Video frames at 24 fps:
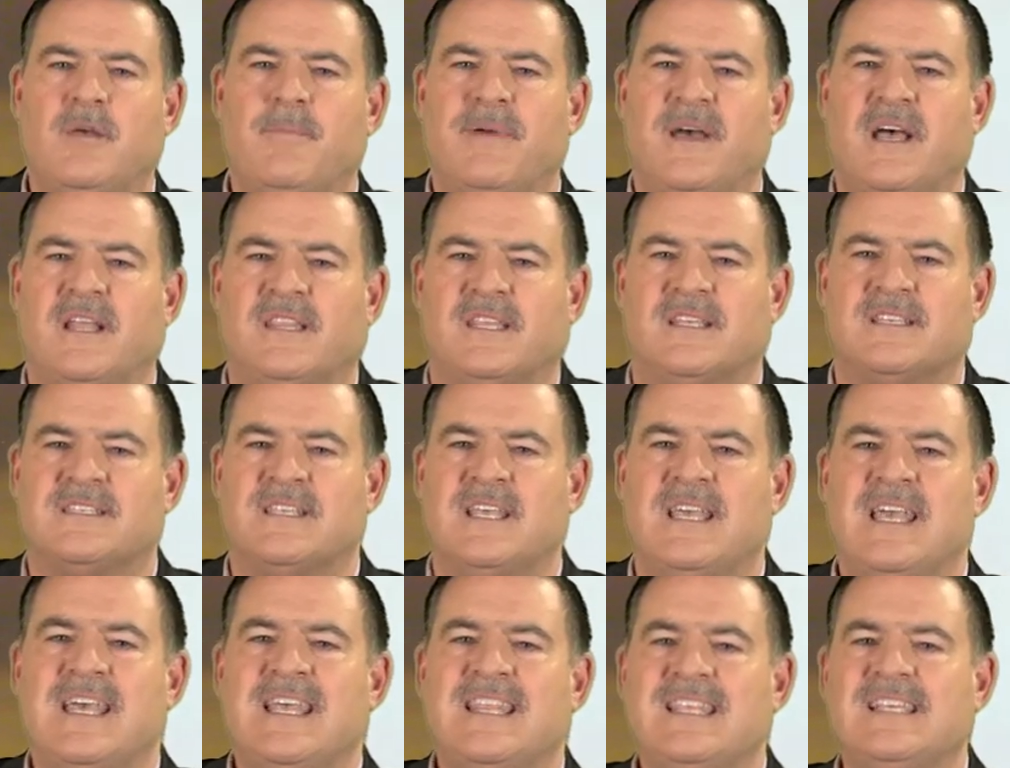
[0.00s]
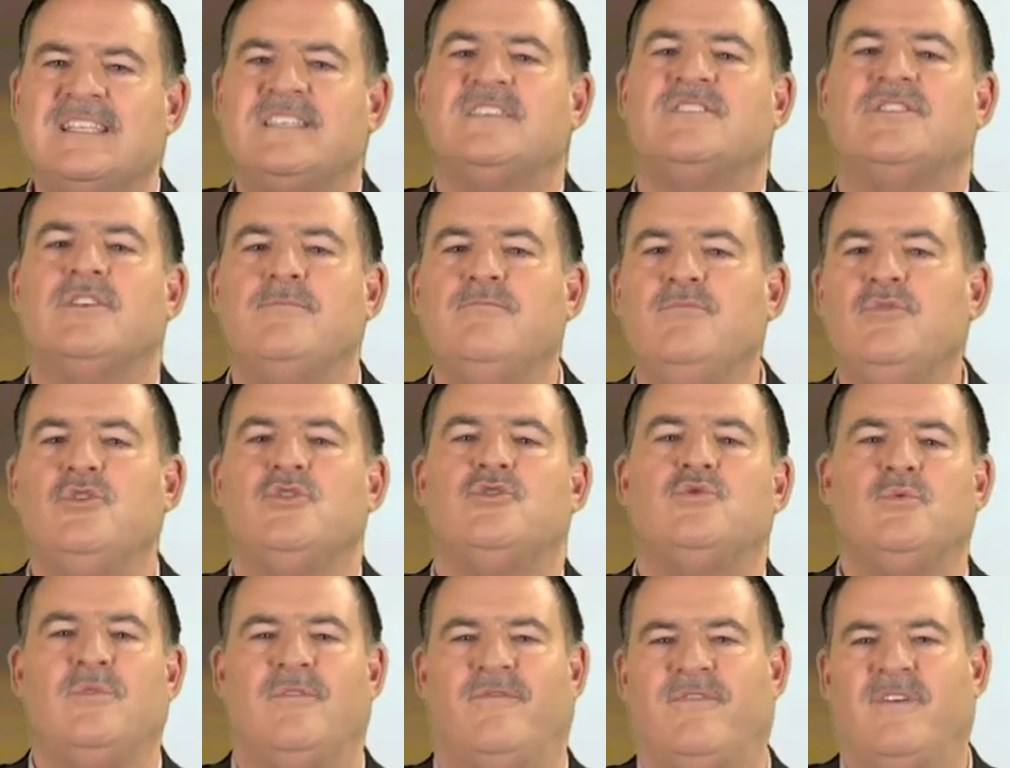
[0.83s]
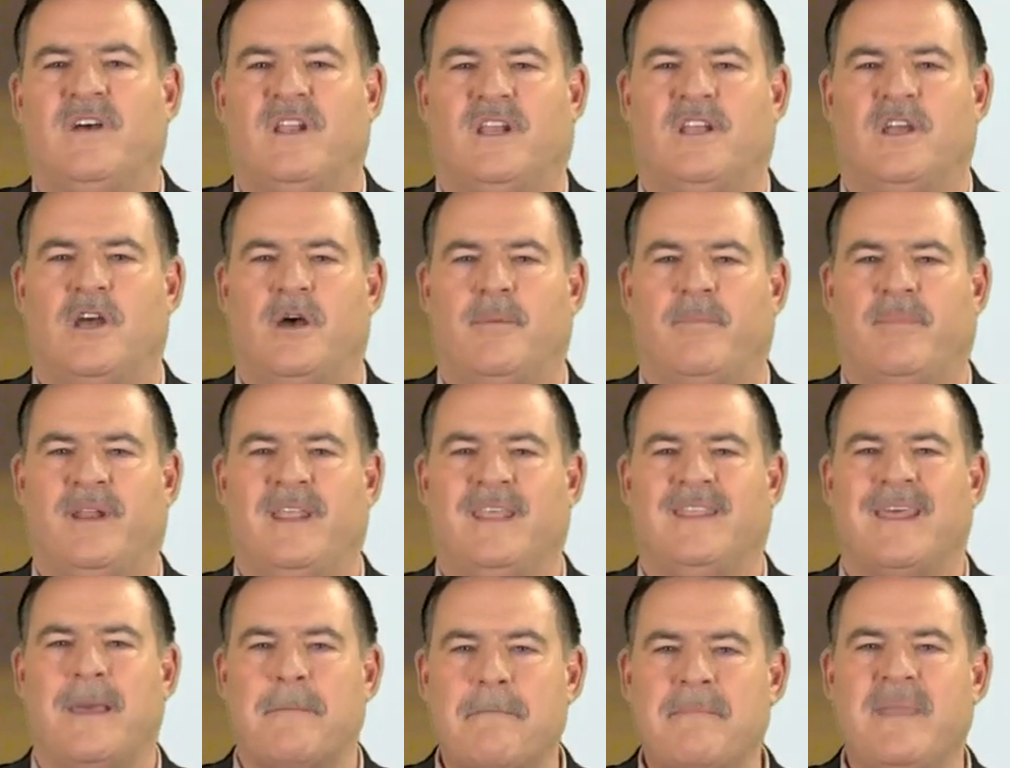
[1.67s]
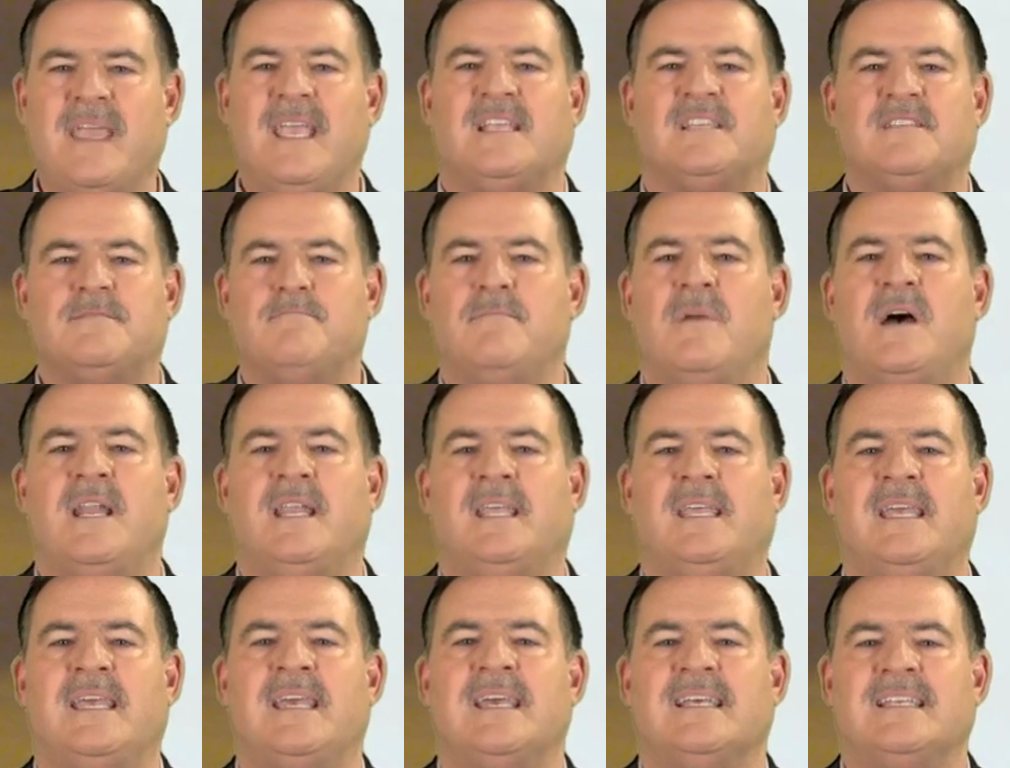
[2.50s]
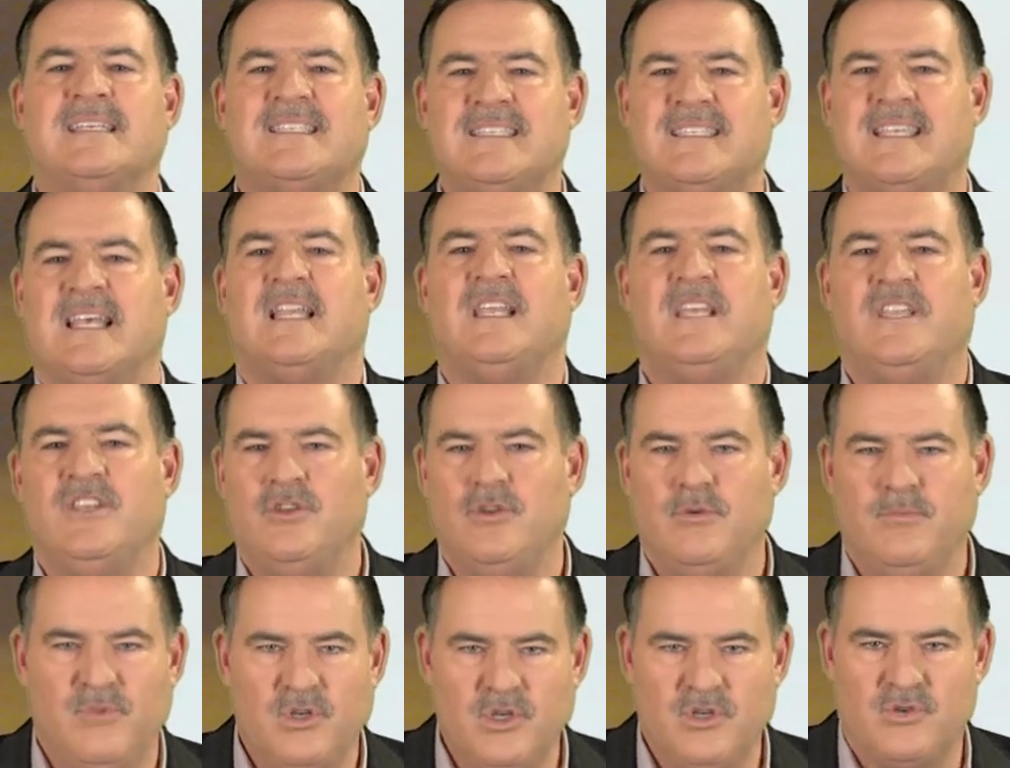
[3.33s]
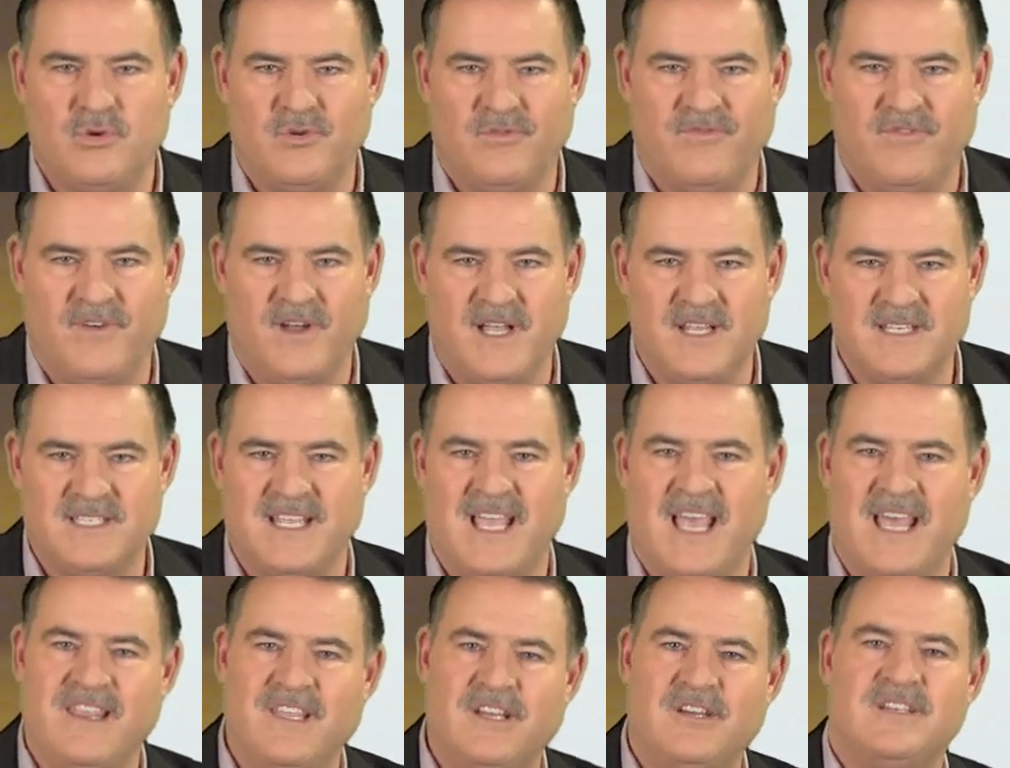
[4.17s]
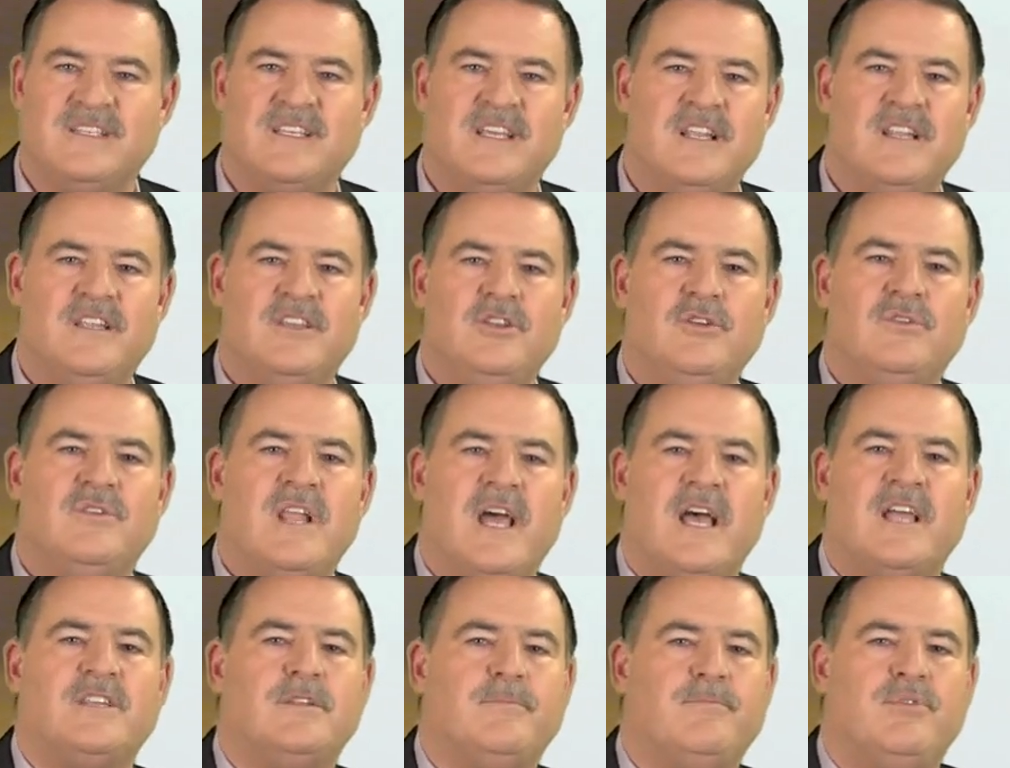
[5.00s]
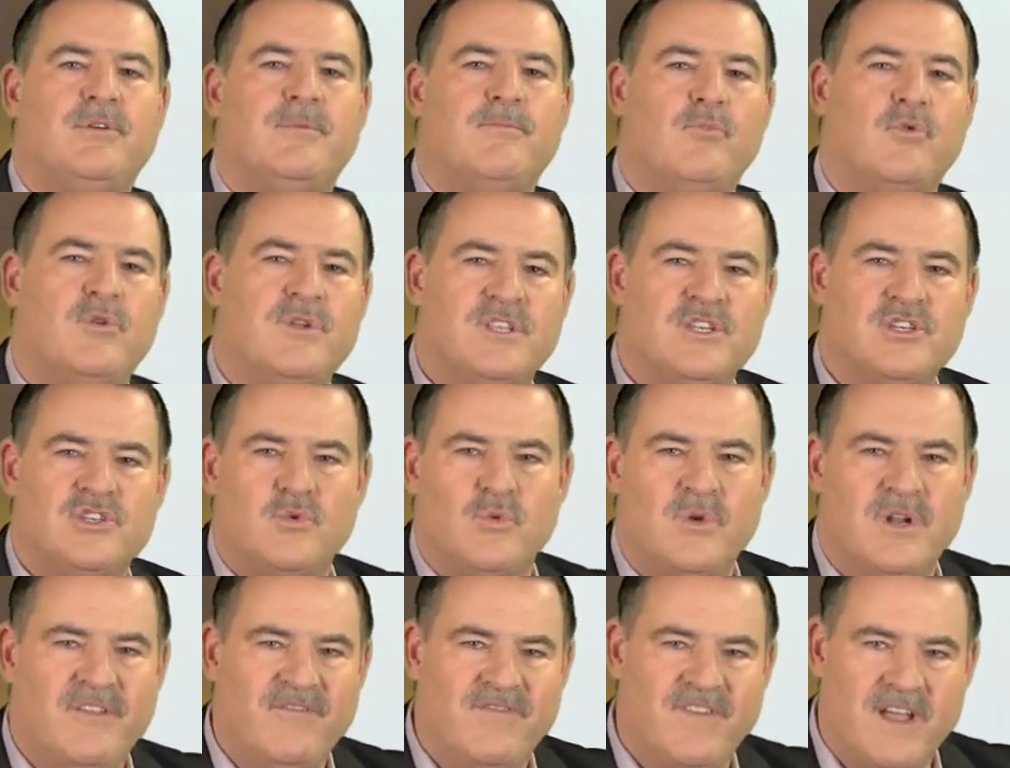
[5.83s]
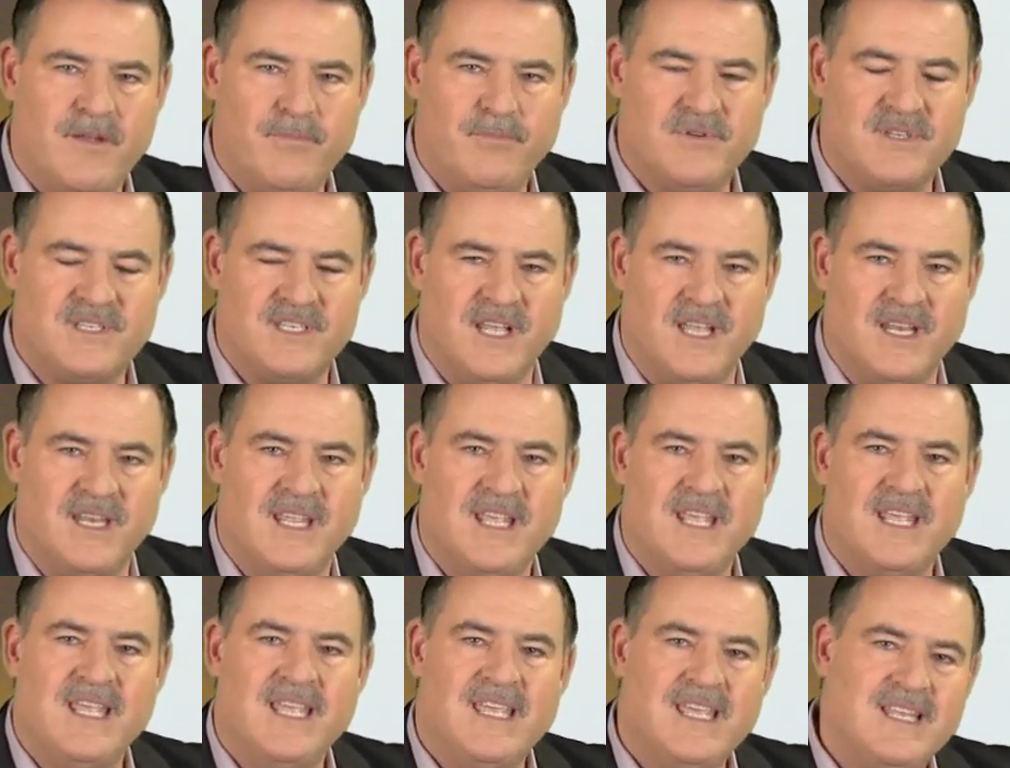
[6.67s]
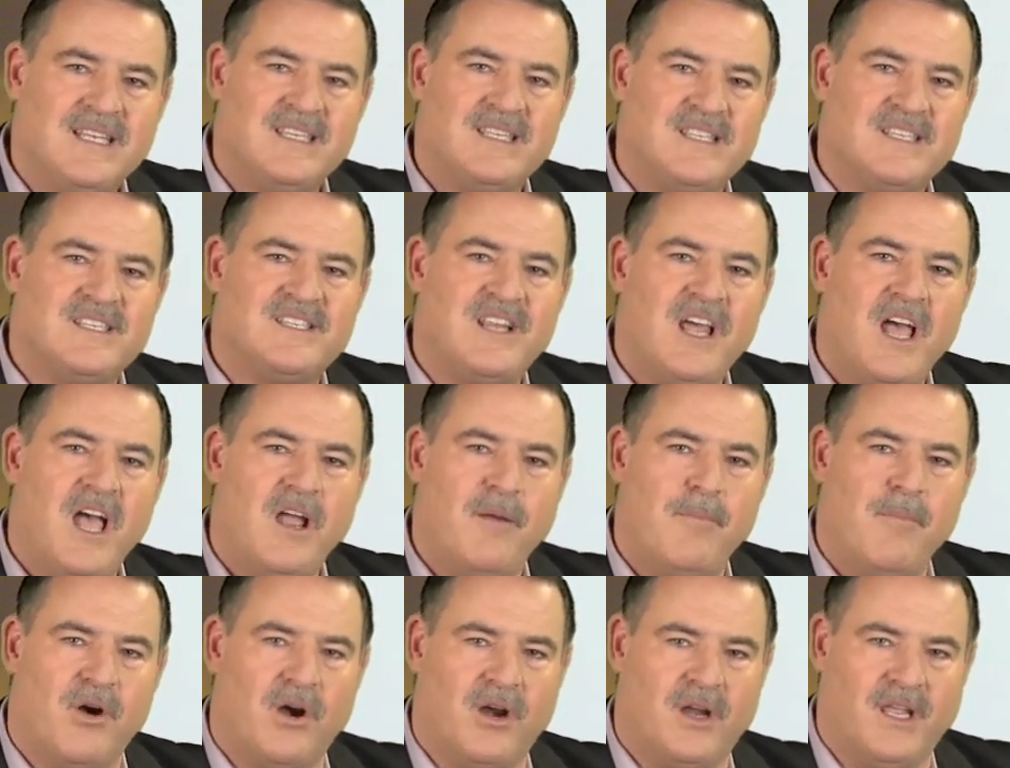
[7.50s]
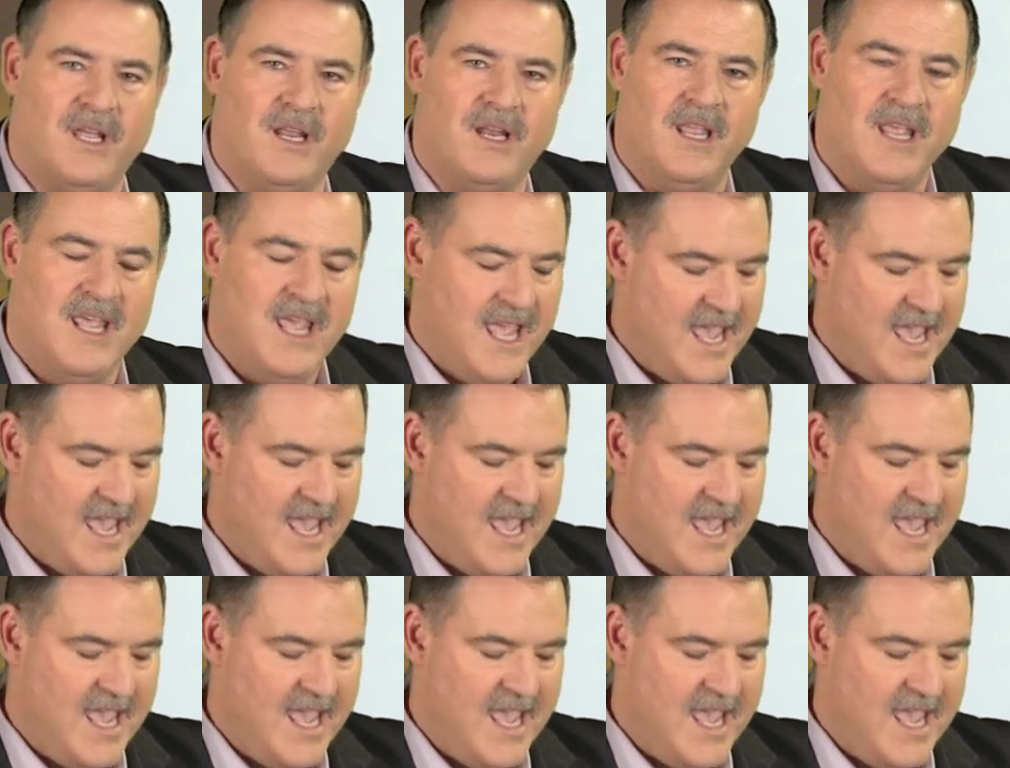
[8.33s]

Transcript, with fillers: about this. This is a mutual fund company that makes money selling you mutual funds and they're telling you not to put more than 25% into the stock market.